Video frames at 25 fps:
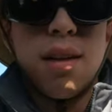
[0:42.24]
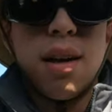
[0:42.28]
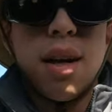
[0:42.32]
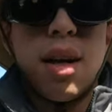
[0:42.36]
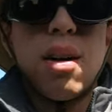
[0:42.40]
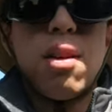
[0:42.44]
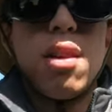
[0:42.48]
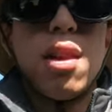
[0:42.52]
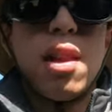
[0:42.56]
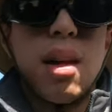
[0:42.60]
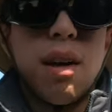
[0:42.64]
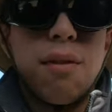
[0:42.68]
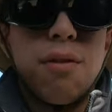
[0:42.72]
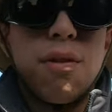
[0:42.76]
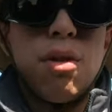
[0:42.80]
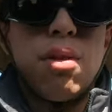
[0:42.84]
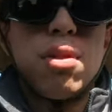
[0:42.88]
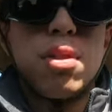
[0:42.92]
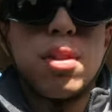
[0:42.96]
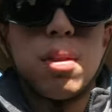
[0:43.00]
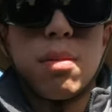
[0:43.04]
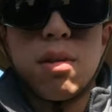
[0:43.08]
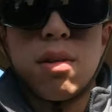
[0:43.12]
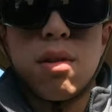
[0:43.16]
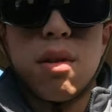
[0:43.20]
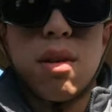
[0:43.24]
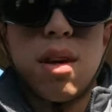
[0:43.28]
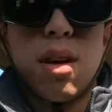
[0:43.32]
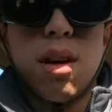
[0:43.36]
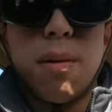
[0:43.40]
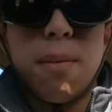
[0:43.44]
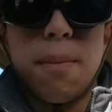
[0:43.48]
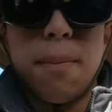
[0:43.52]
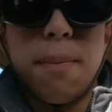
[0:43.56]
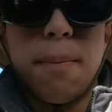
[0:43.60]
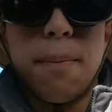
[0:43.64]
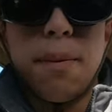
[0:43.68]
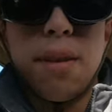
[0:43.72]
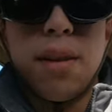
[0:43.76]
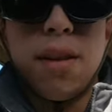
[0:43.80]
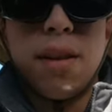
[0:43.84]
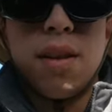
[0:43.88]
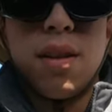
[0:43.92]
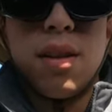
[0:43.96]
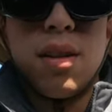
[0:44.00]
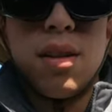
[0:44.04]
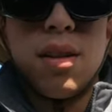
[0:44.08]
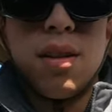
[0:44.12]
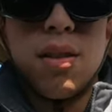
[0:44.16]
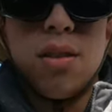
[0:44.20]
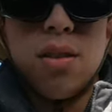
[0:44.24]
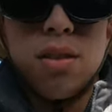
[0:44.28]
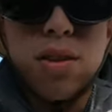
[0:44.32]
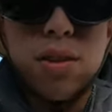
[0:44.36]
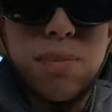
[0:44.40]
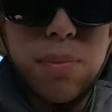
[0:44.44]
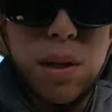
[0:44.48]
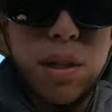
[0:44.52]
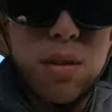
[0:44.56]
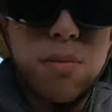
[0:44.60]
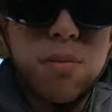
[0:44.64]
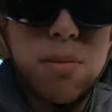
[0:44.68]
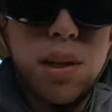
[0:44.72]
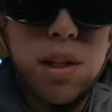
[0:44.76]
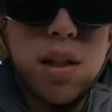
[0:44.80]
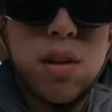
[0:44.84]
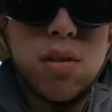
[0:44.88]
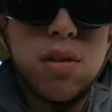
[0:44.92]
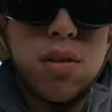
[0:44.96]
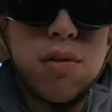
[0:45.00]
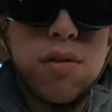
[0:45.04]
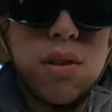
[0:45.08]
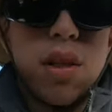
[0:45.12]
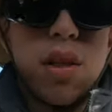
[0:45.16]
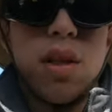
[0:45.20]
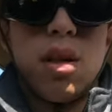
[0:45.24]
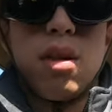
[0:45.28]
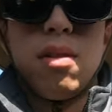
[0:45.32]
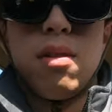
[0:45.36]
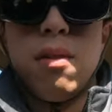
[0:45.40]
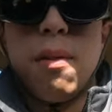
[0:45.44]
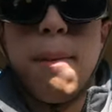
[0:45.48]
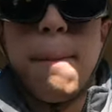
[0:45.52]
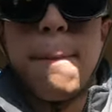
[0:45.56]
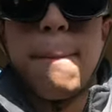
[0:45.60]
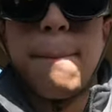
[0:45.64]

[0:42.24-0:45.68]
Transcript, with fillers: I'd love you to subscribe. Just the button below the video.